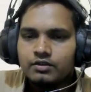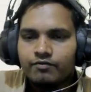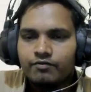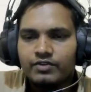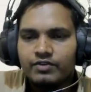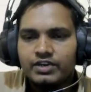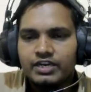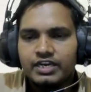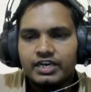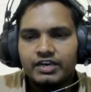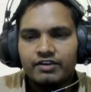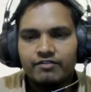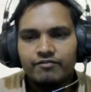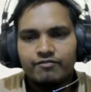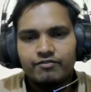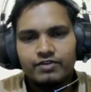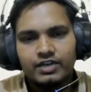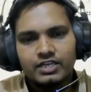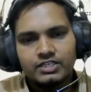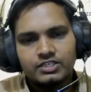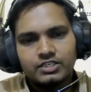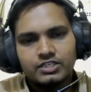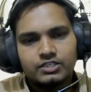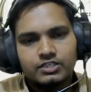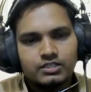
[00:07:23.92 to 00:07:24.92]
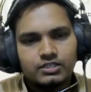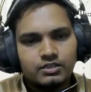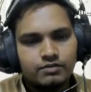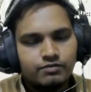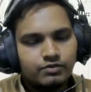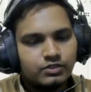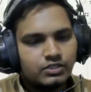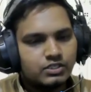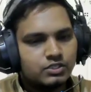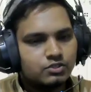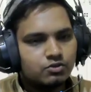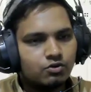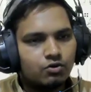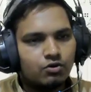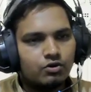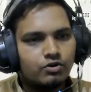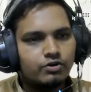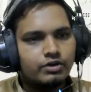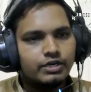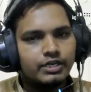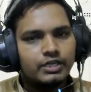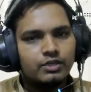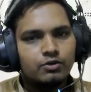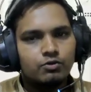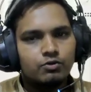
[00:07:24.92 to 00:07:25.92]
We need infrastructure which is
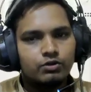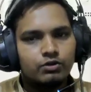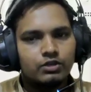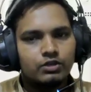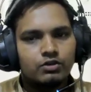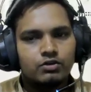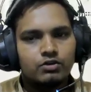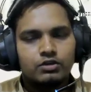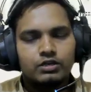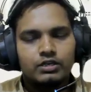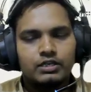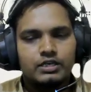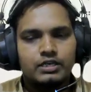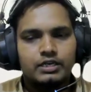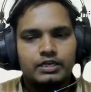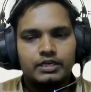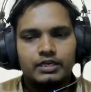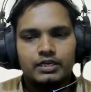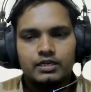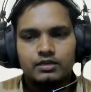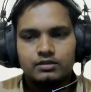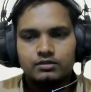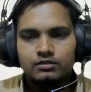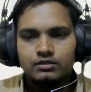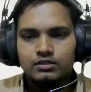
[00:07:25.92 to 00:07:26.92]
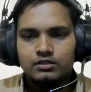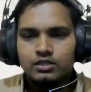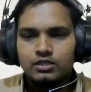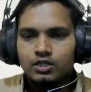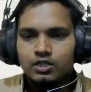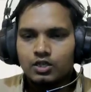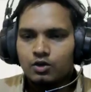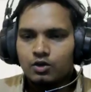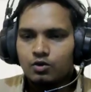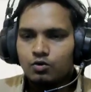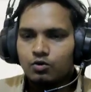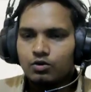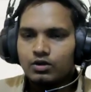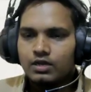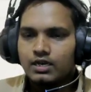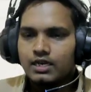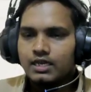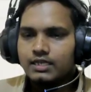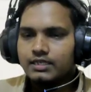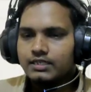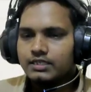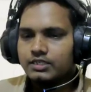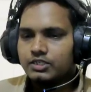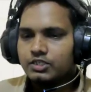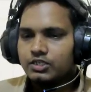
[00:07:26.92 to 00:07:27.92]
already going on in India.
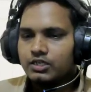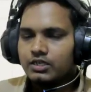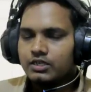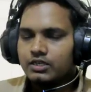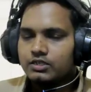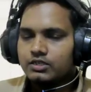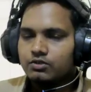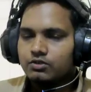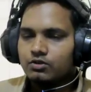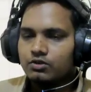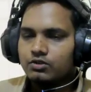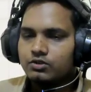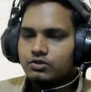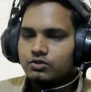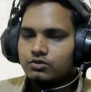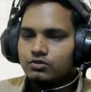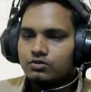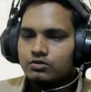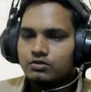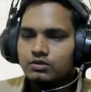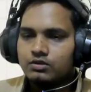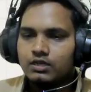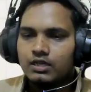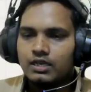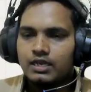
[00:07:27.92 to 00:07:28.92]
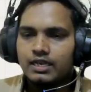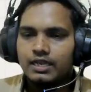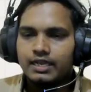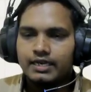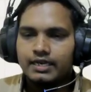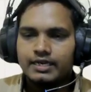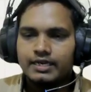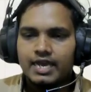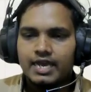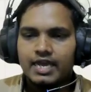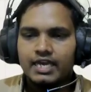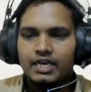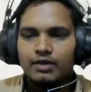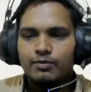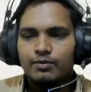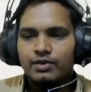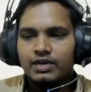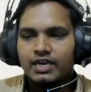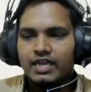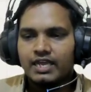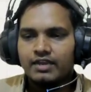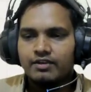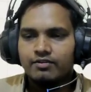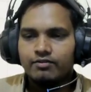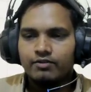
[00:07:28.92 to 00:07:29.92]
Localization is also like dynamic,
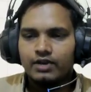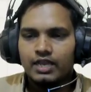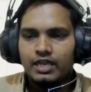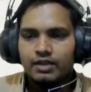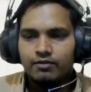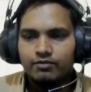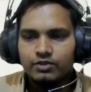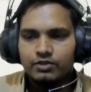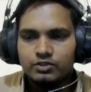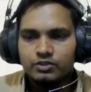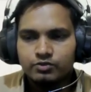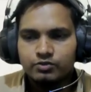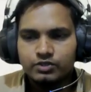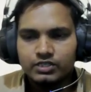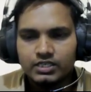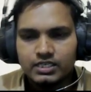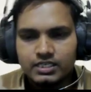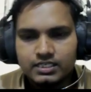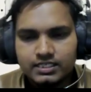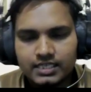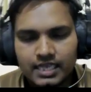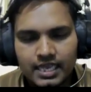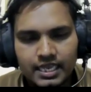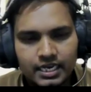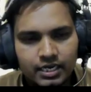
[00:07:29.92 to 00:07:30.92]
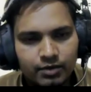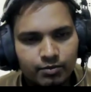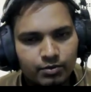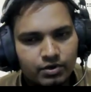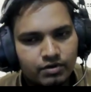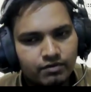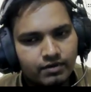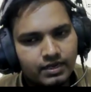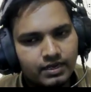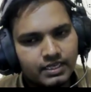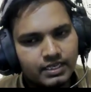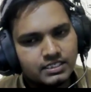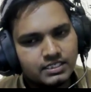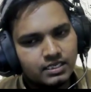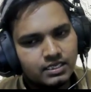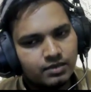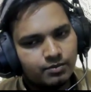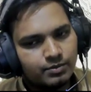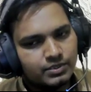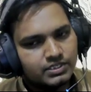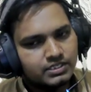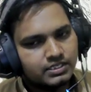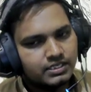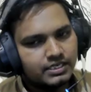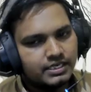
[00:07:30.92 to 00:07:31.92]
like language switching is enabled via
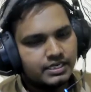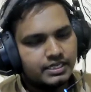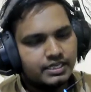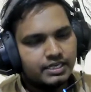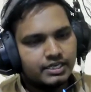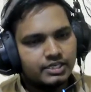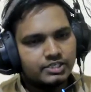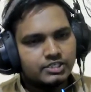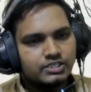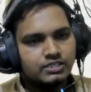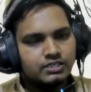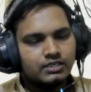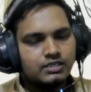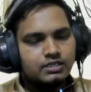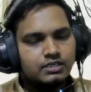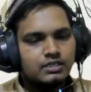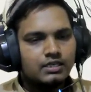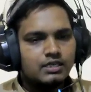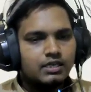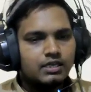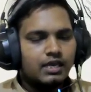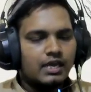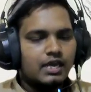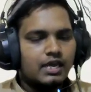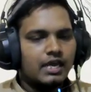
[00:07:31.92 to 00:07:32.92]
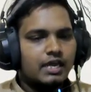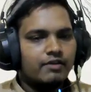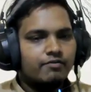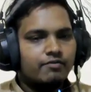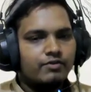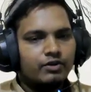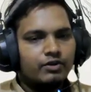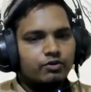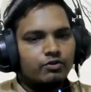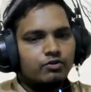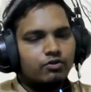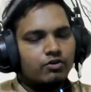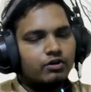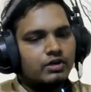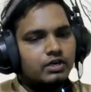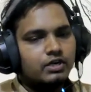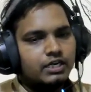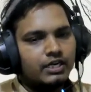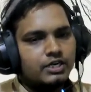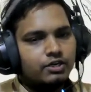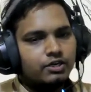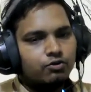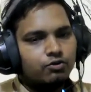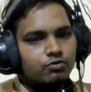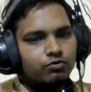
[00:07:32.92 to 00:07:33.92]
CMS integration, and we do not
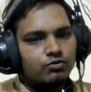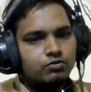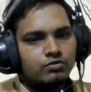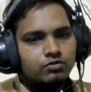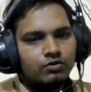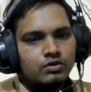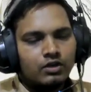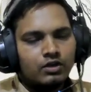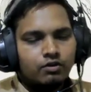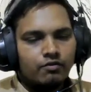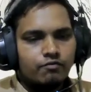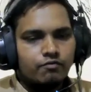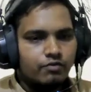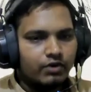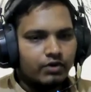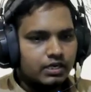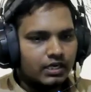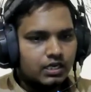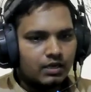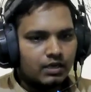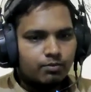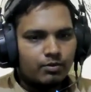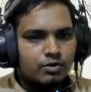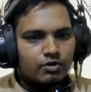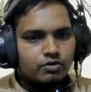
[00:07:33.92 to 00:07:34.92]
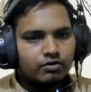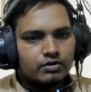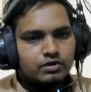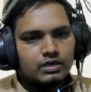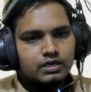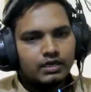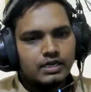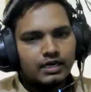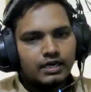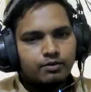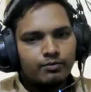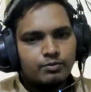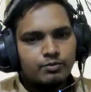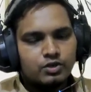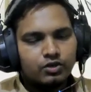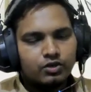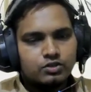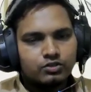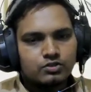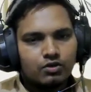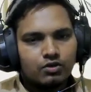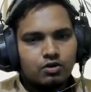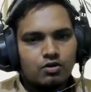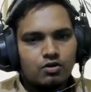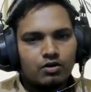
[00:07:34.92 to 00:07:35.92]
need to worry about that
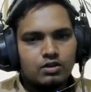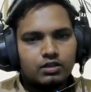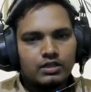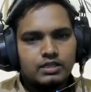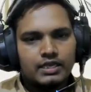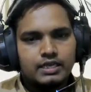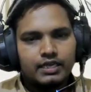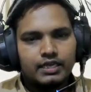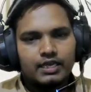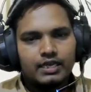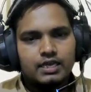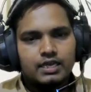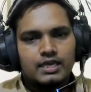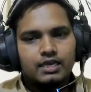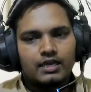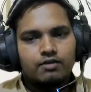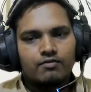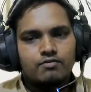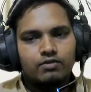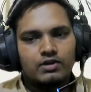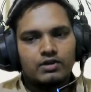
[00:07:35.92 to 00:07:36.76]
because all the AI are